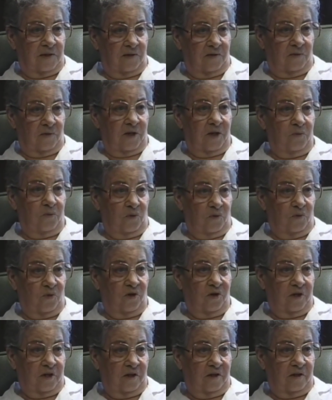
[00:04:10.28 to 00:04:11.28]
Oh, they were
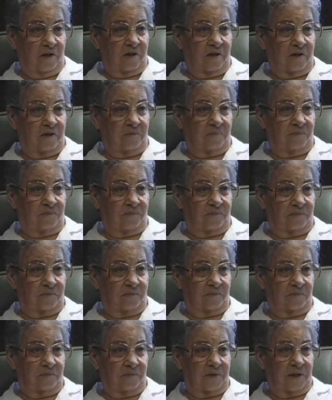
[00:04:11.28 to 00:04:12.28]
working there. They,
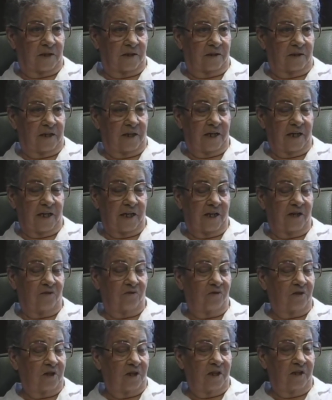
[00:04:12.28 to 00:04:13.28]
they. Now I
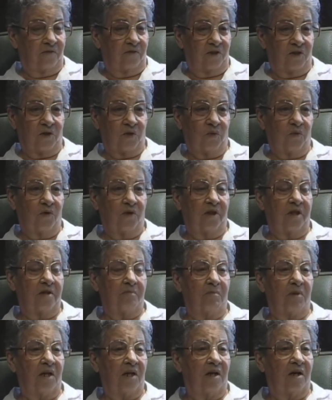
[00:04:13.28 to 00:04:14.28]
don't even know what they
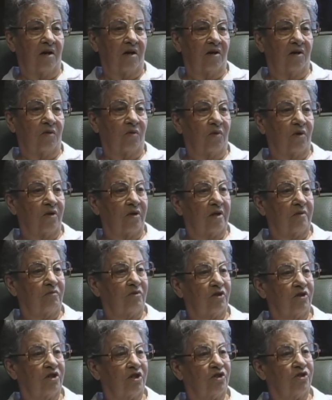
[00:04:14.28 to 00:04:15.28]
belonged or where they
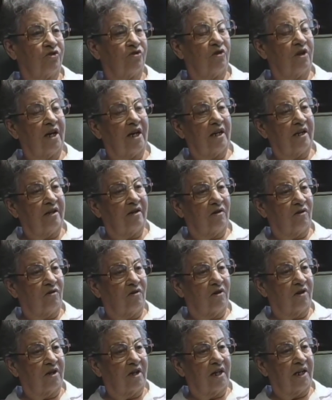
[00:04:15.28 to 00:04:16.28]
were just trying to
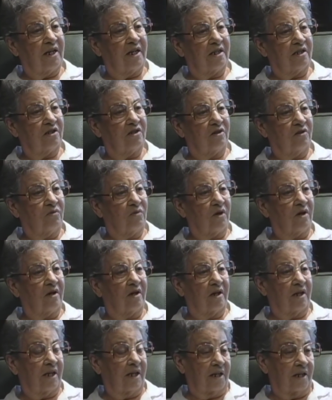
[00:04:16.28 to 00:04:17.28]
organize it or
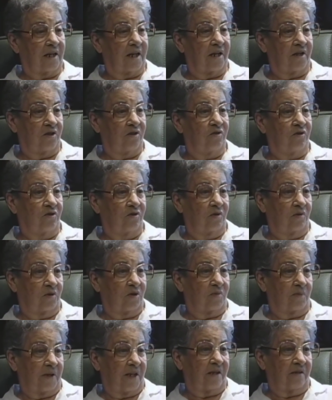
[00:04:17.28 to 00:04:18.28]
what. I, I do know it
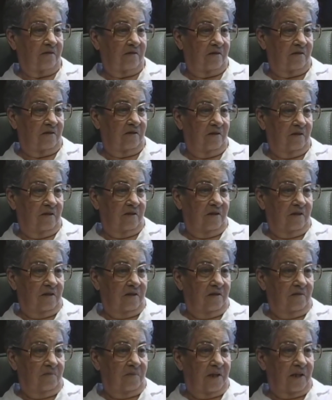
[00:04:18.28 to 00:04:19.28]
was about the
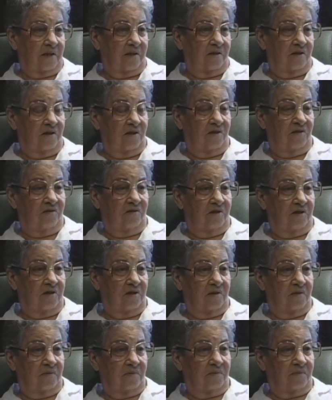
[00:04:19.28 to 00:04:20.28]
about the union.